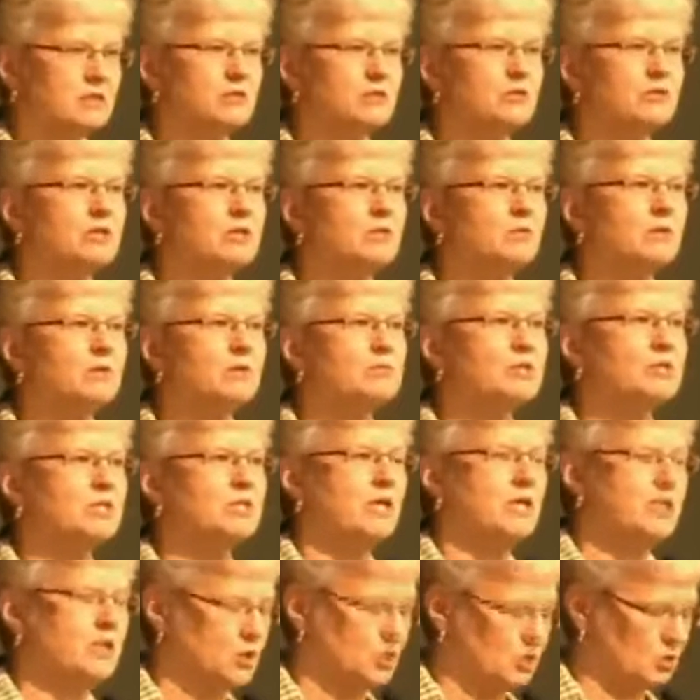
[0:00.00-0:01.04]

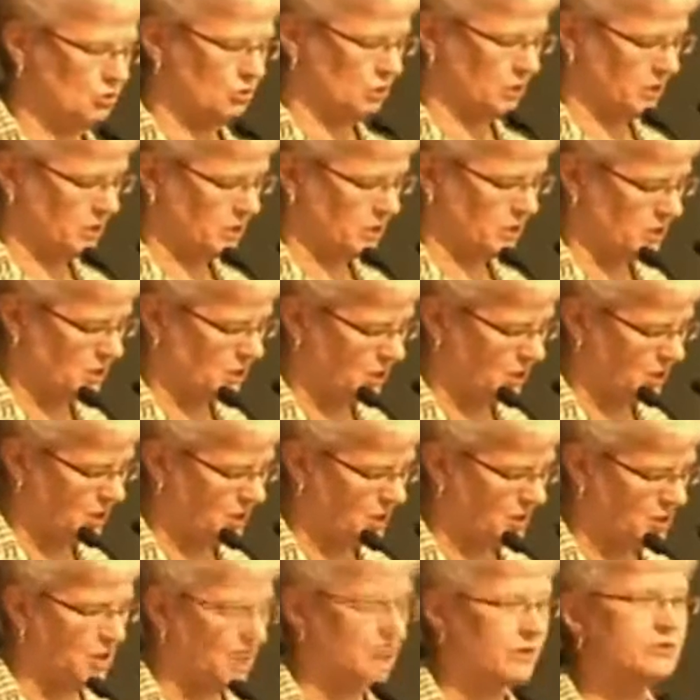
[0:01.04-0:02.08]
31% increase
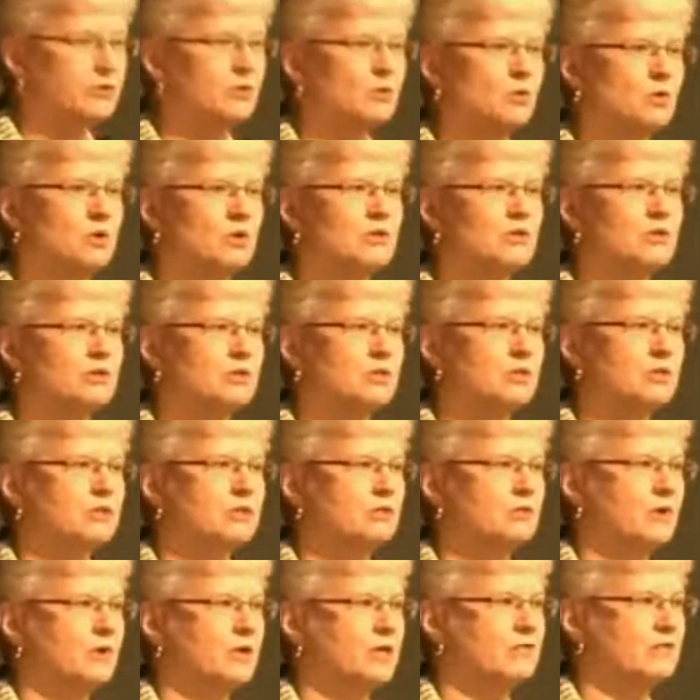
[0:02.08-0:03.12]
in other workers in
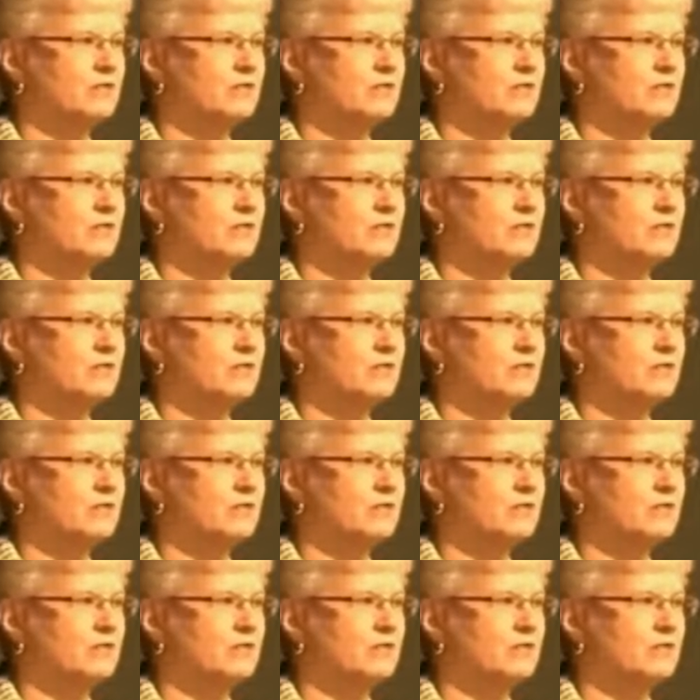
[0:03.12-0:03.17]
creative